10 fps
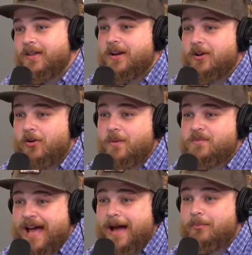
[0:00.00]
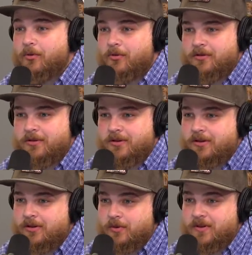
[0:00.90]
And then here comes Apple
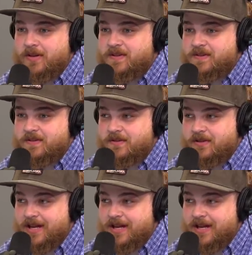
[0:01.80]
with this